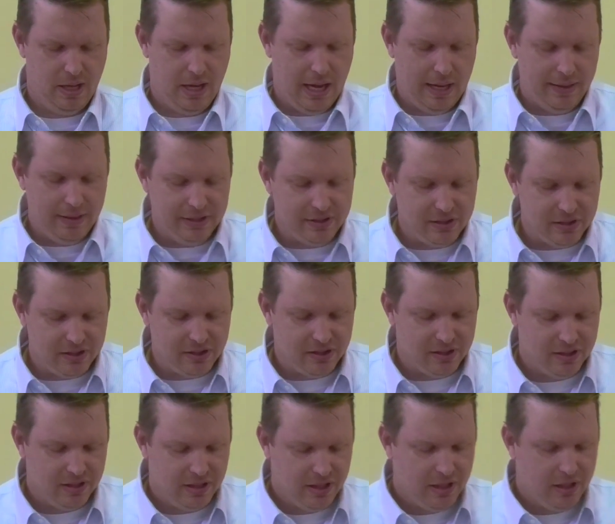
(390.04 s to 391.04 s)
And this
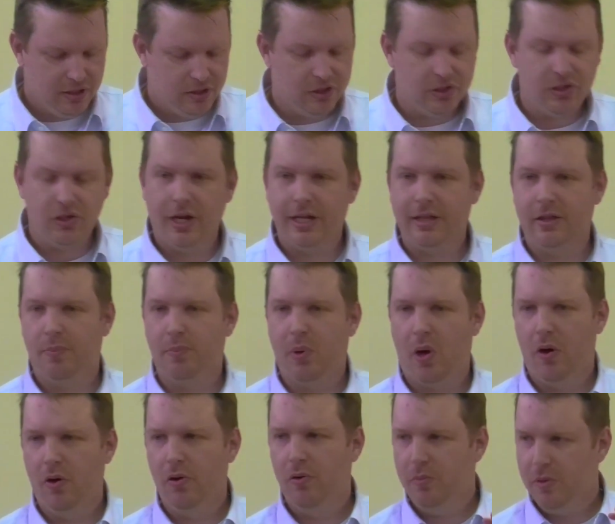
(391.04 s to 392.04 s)
is just like the
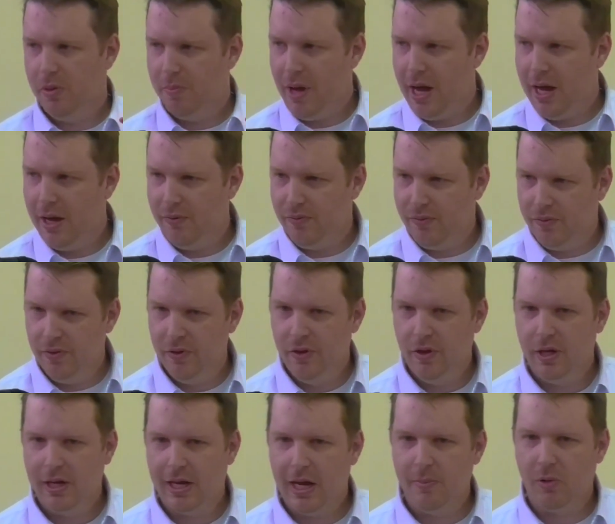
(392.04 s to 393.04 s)
poem, you may have
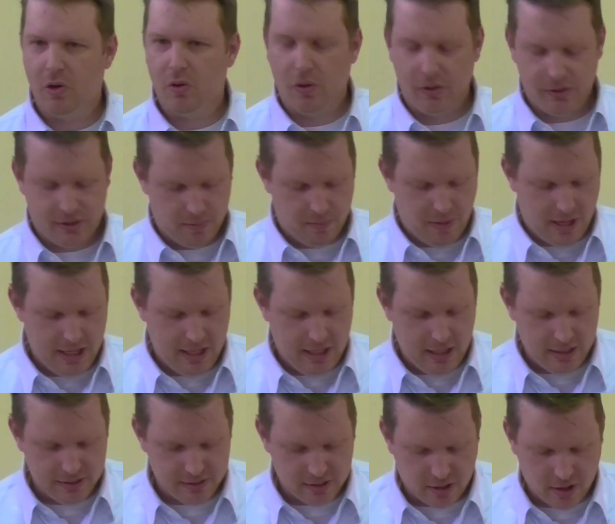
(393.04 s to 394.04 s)
come across it many
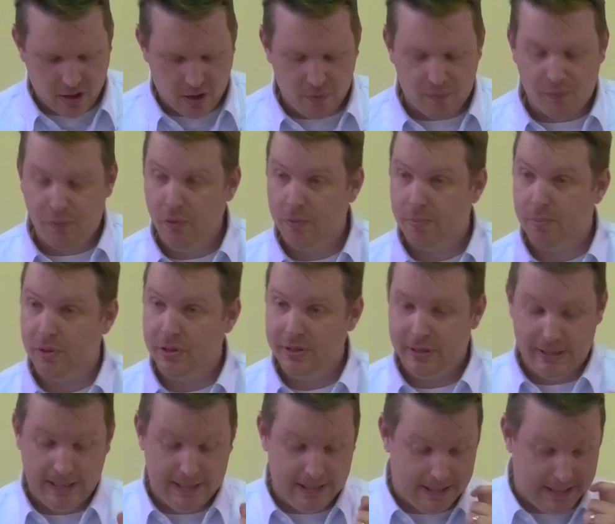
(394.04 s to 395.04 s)
years ago,
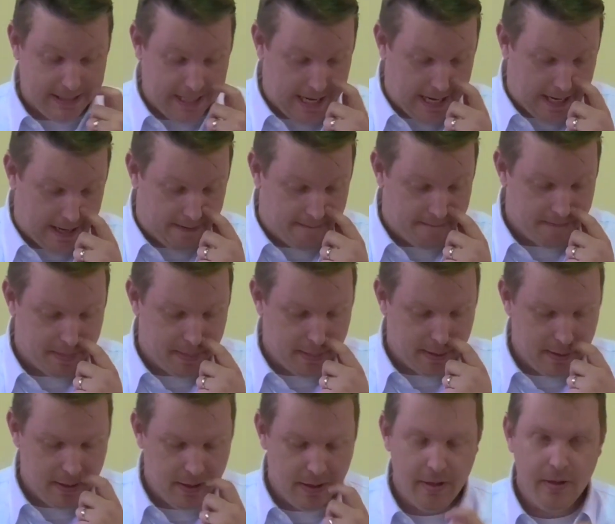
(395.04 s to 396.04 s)
Footprints in the Sand,
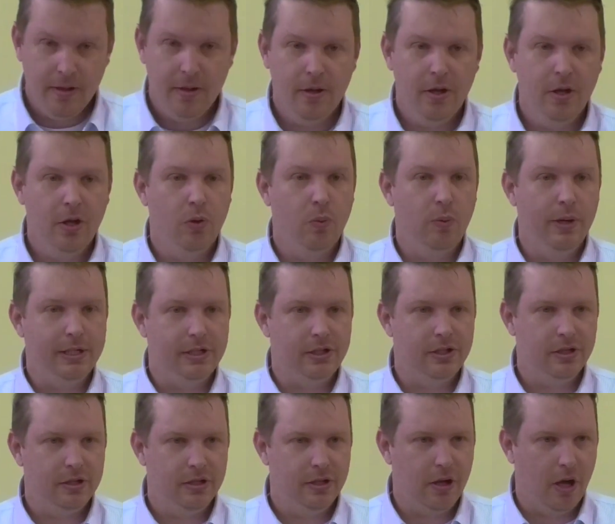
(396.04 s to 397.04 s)

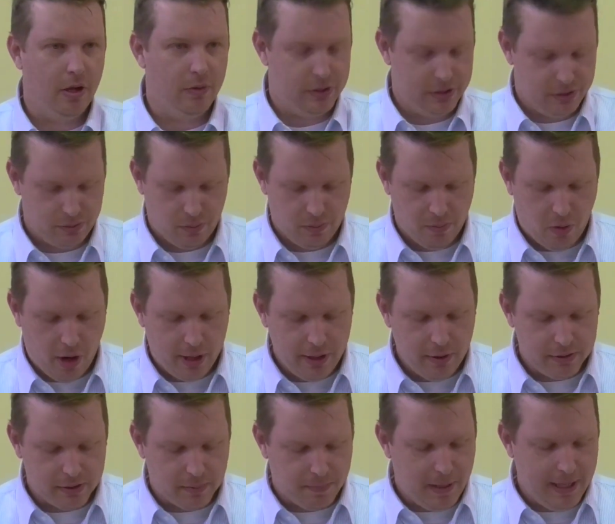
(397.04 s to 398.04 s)
which, I'll just remind you,
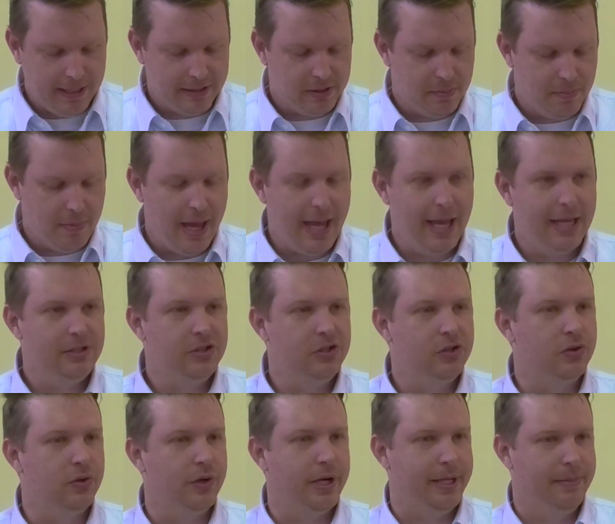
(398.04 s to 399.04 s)
it depicts a man's
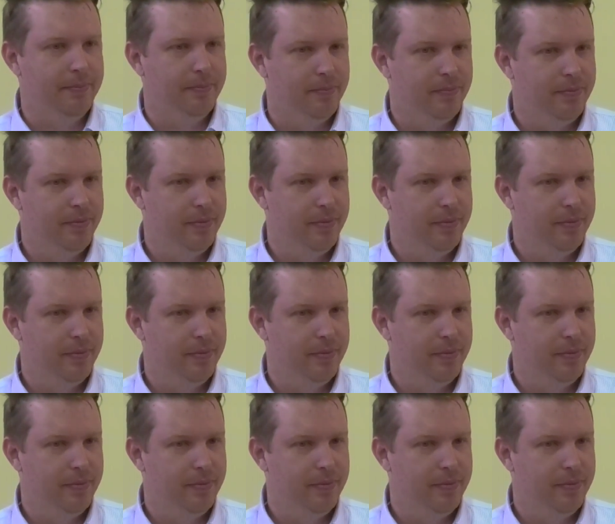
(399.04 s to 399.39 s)
dream.